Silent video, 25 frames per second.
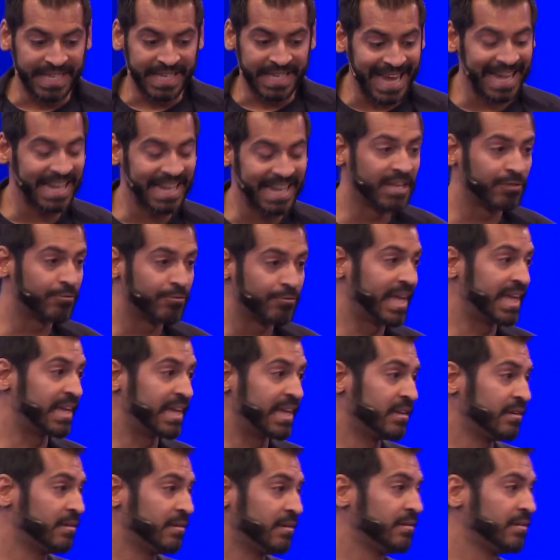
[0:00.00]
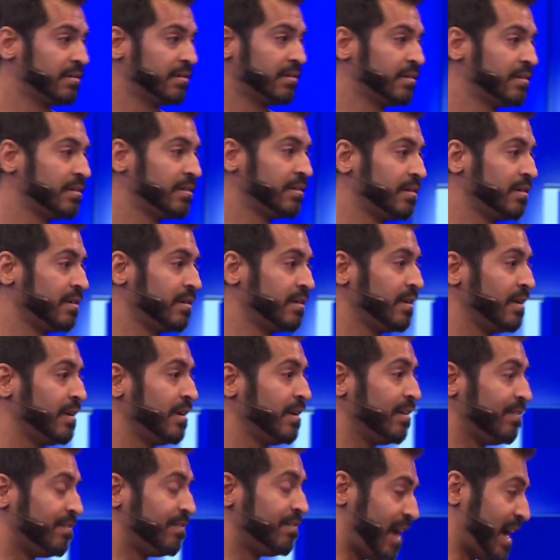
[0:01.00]
Get in the ring,
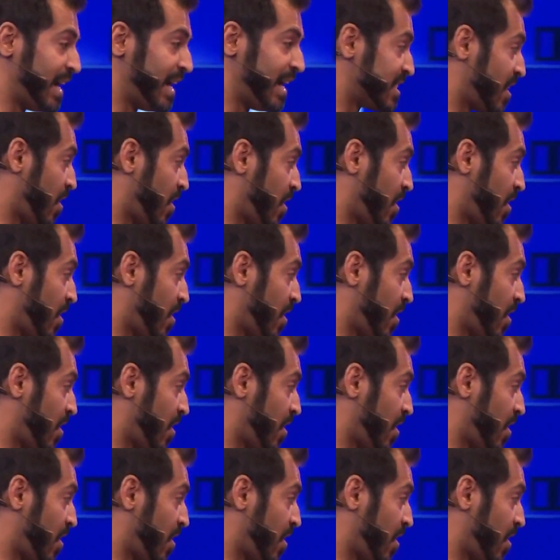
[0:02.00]
fight as